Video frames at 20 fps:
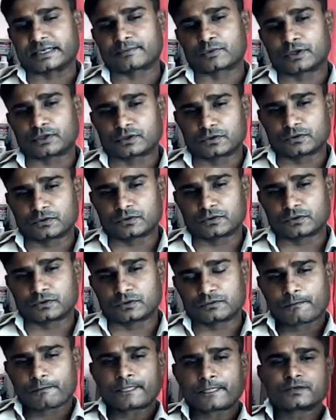I'm going
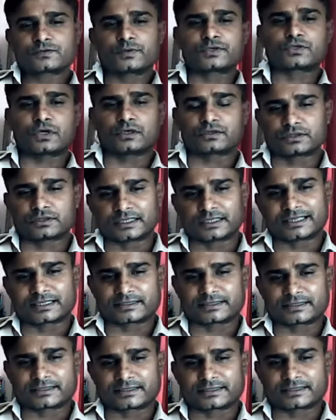to switch on to the
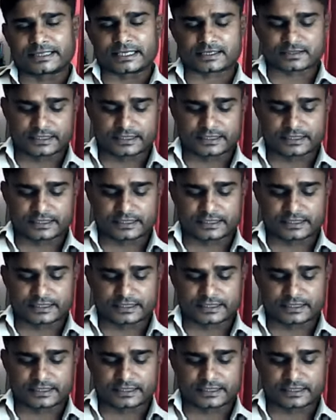other text,